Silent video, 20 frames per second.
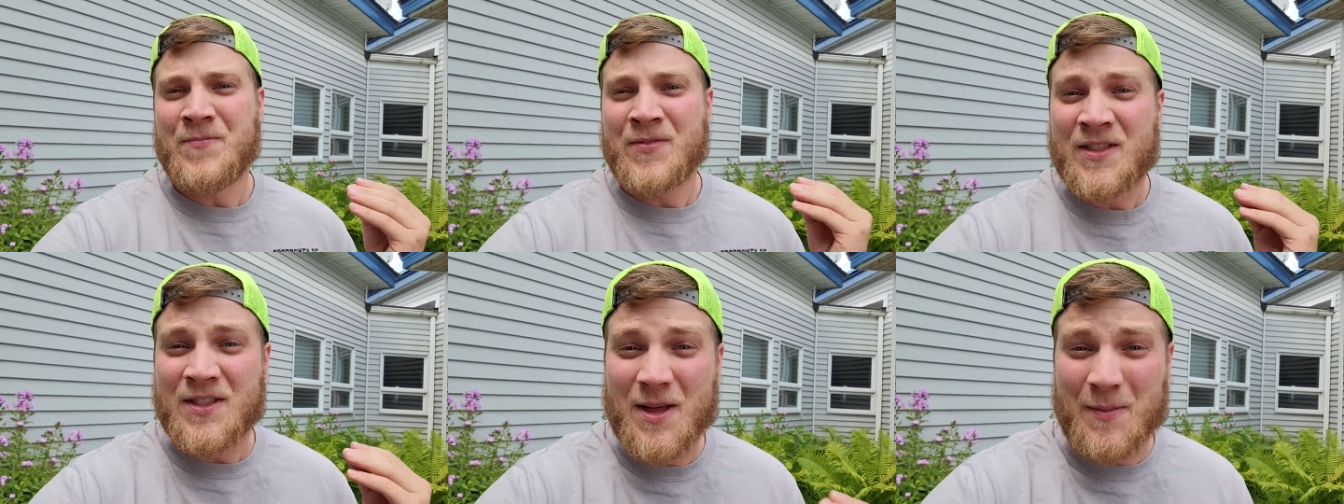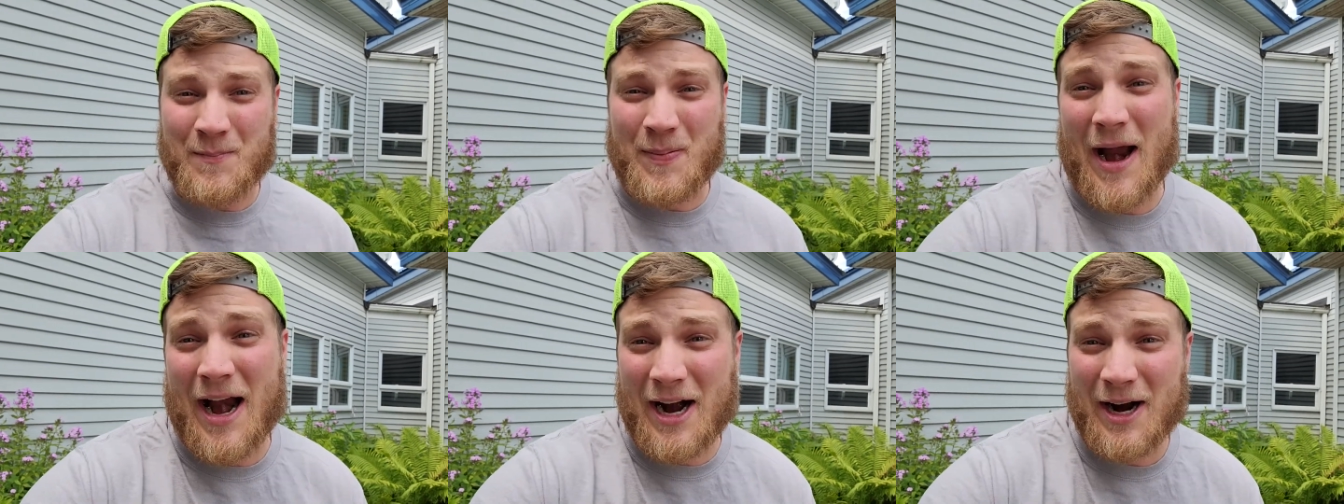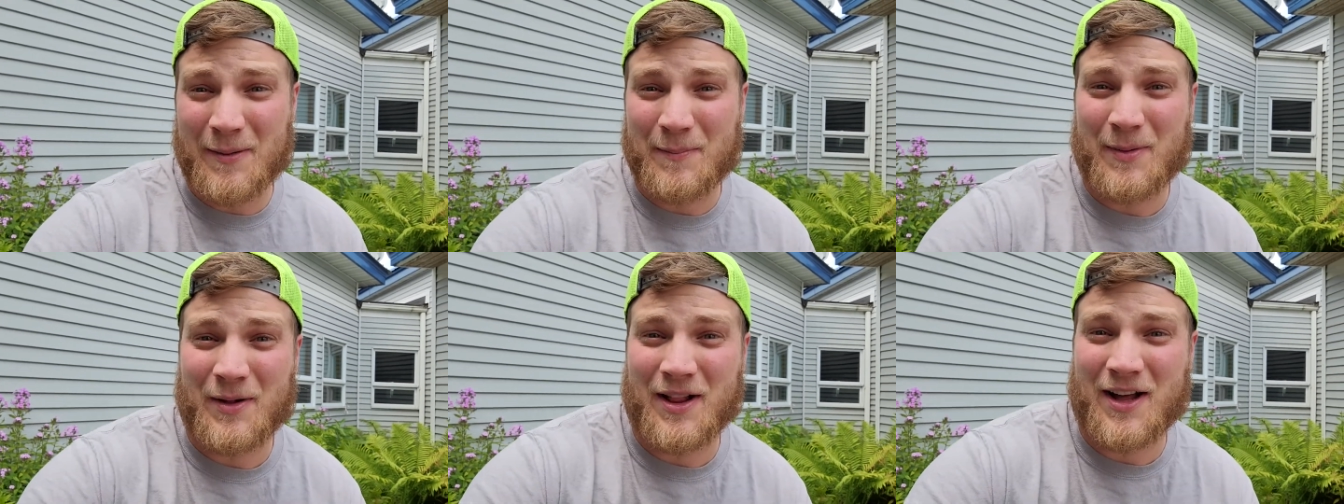the
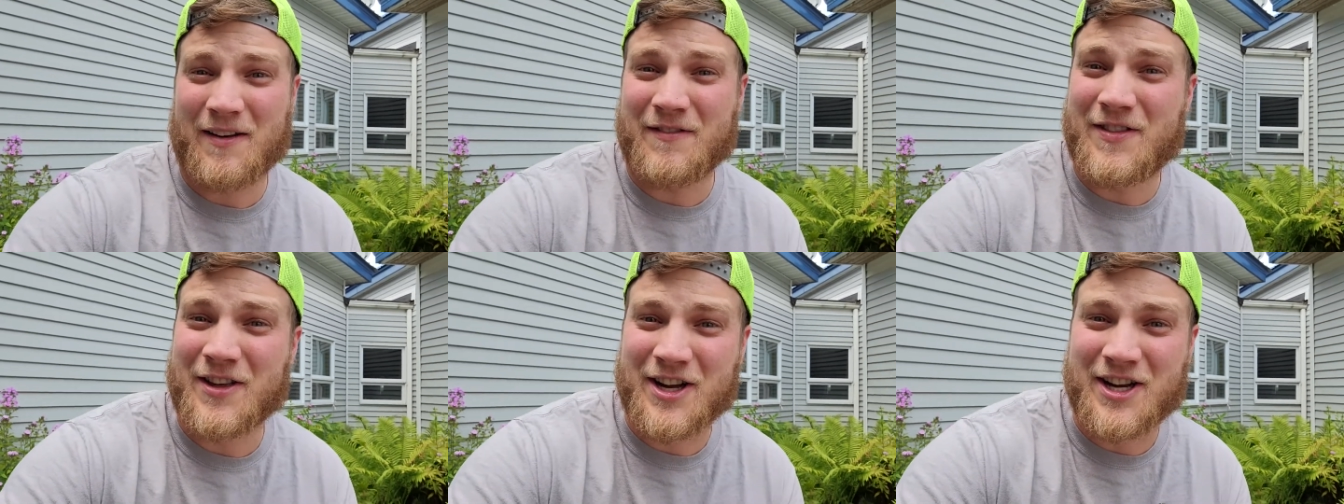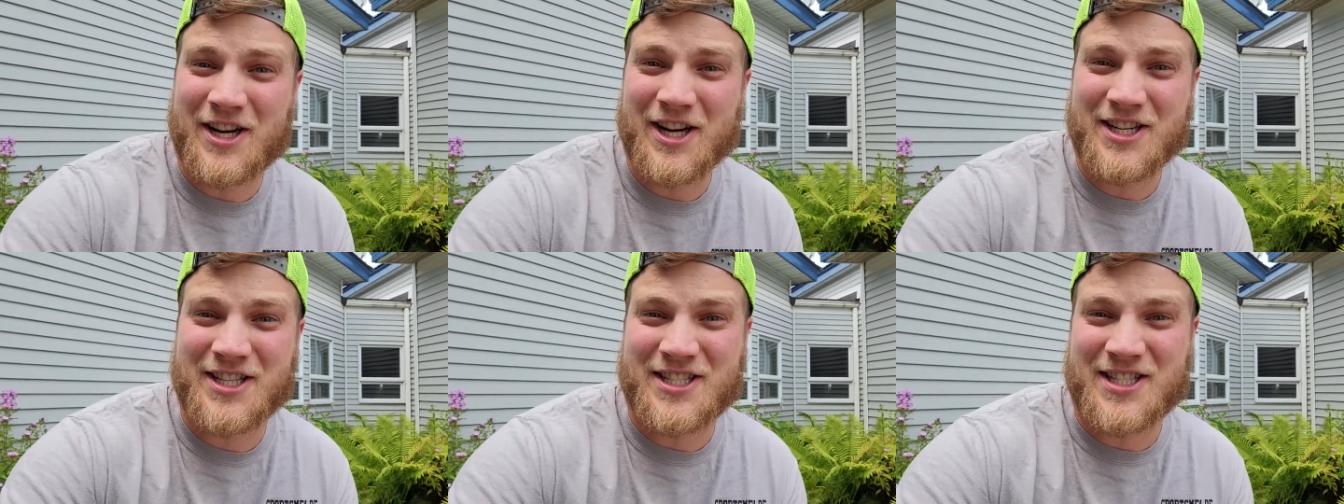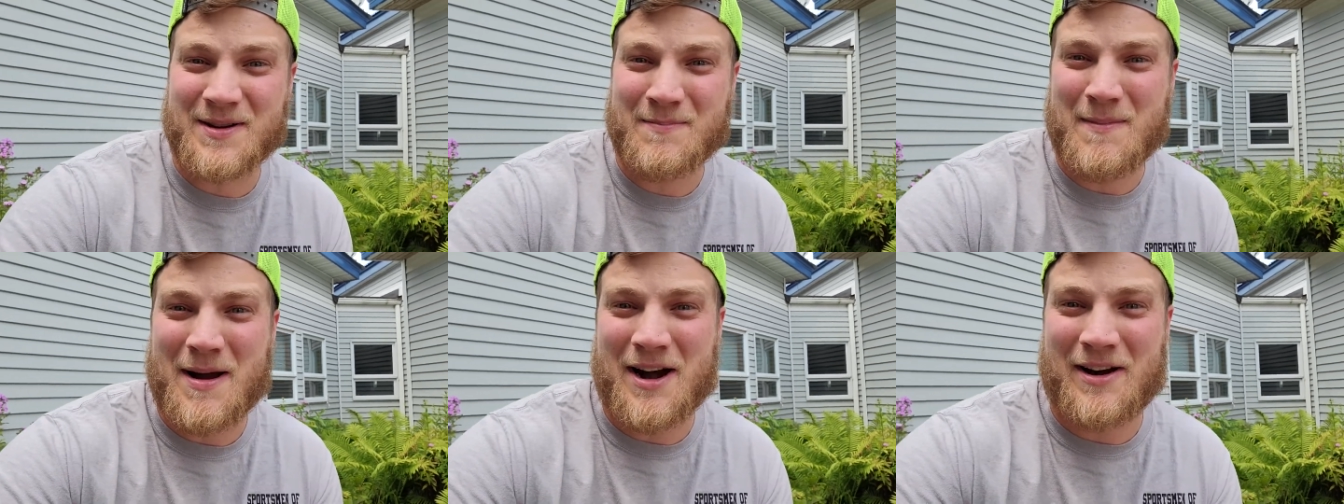parable of the Good
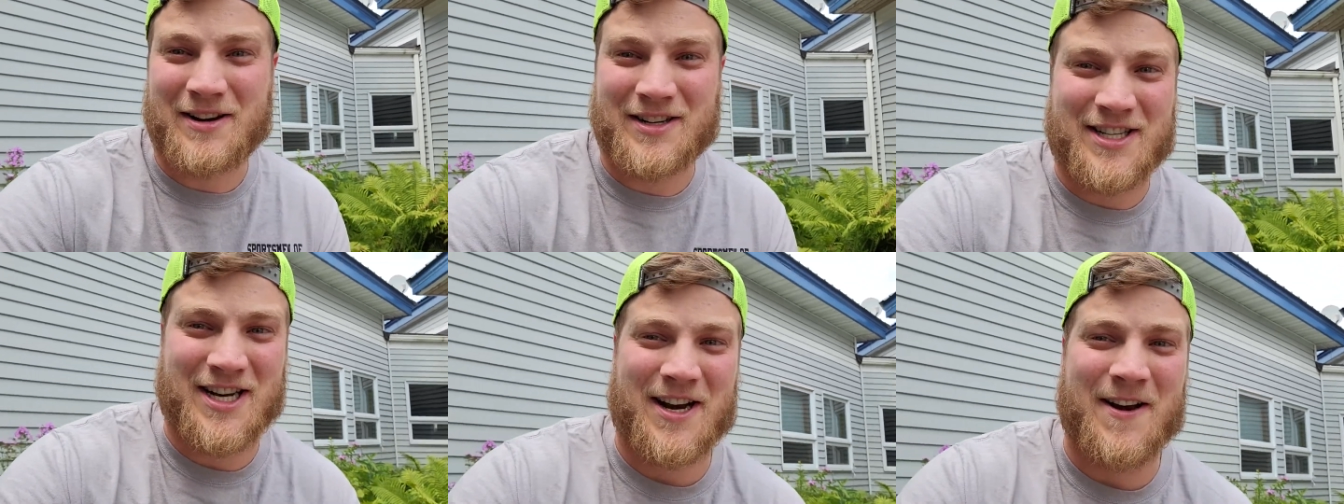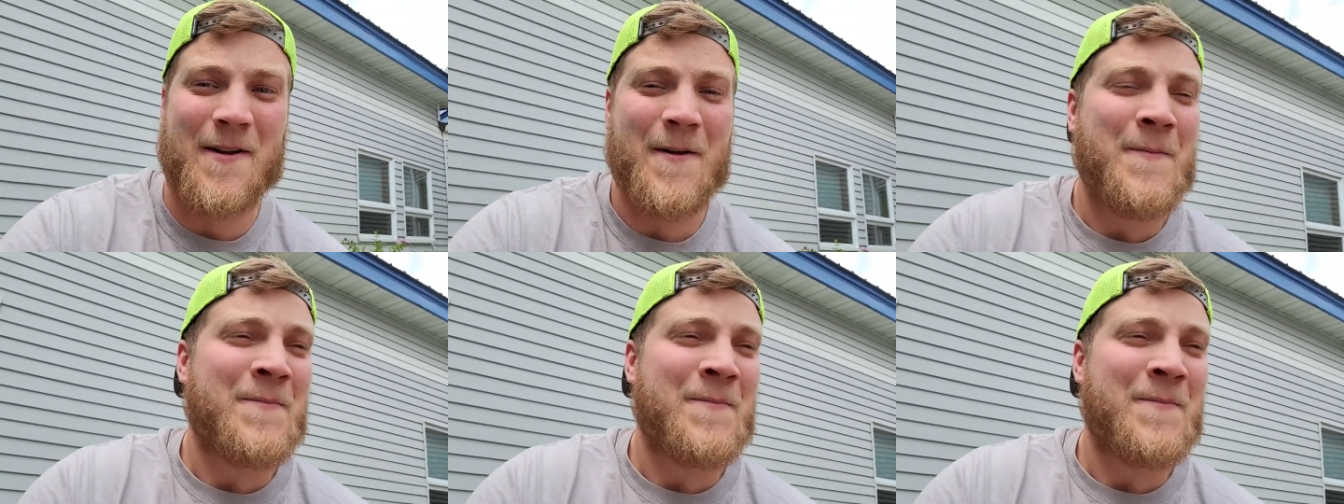Samaritan.